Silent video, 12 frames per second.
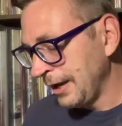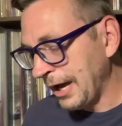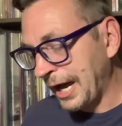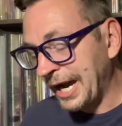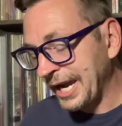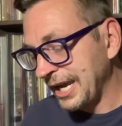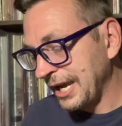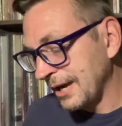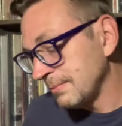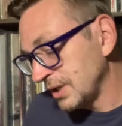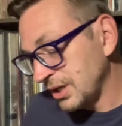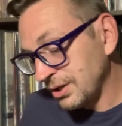I
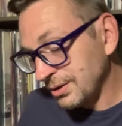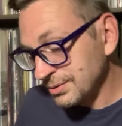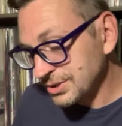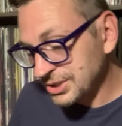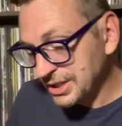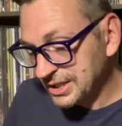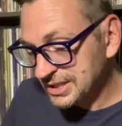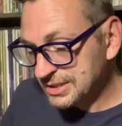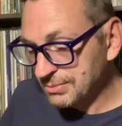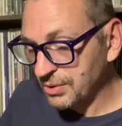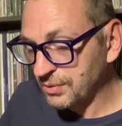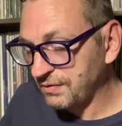am a huge Nina
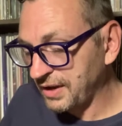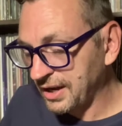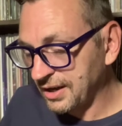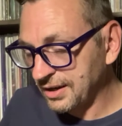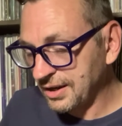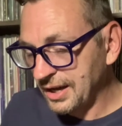Simone fan.